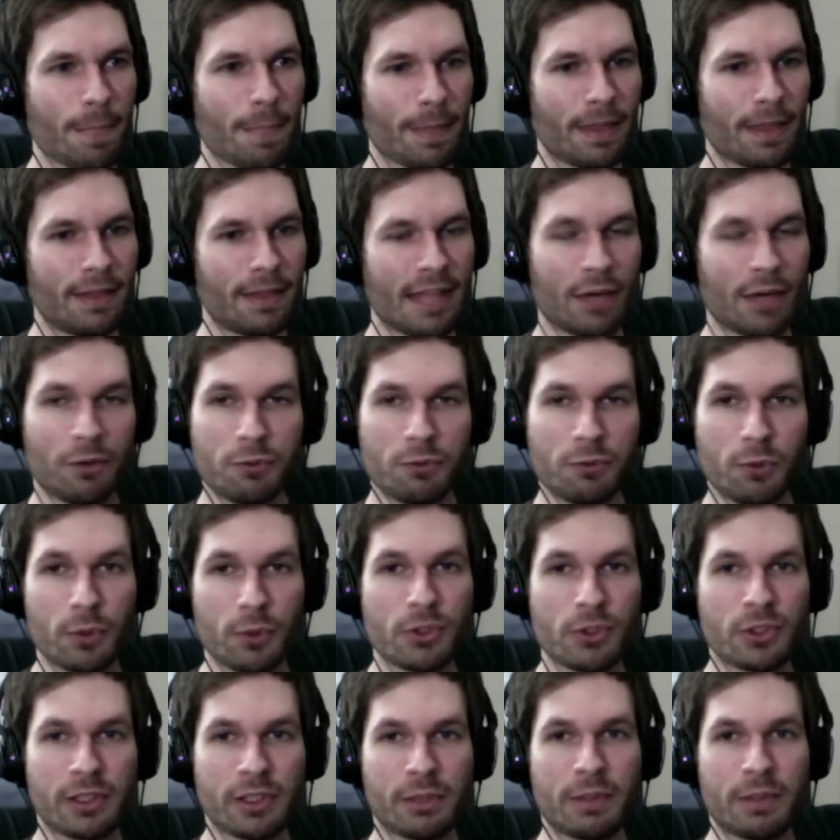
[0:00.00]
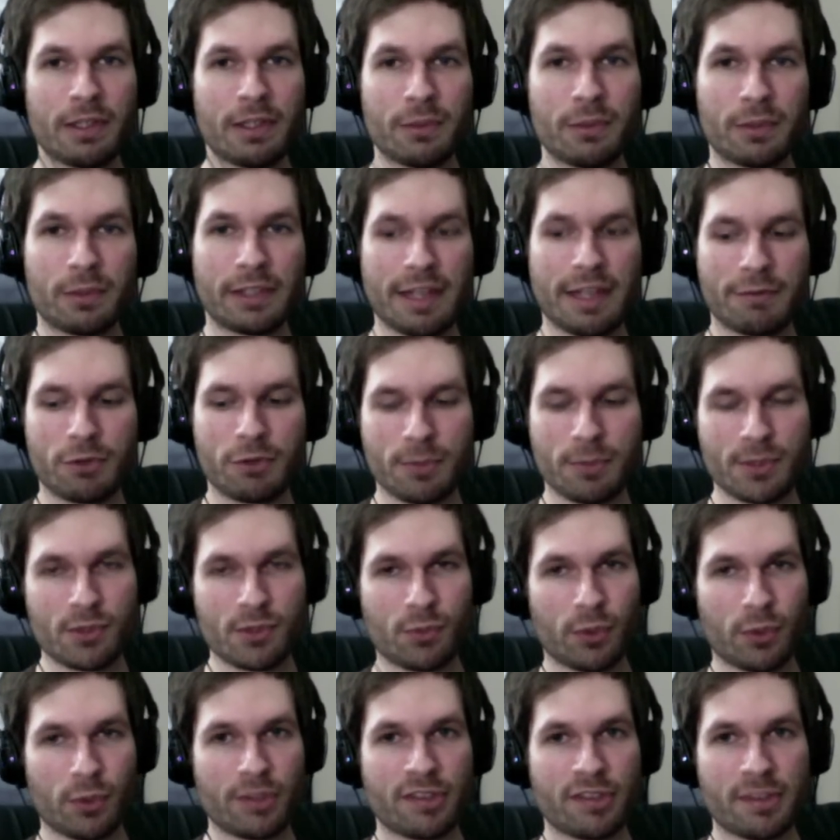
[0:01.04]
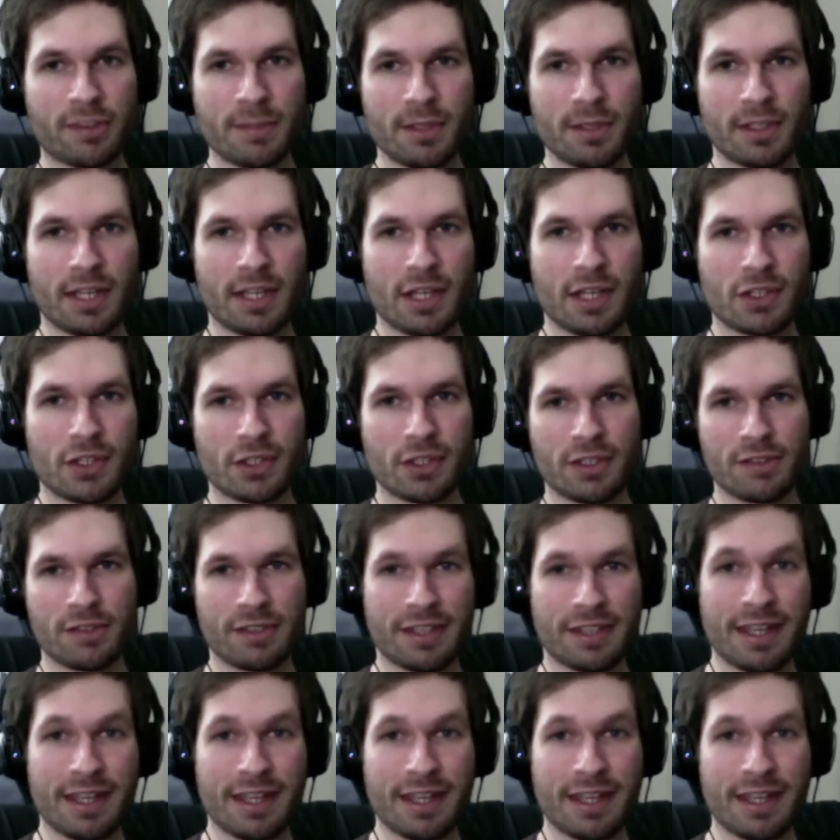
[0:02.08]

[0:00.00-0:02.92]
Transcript: Now, unfortunately, we didn't really have too much voice communication because,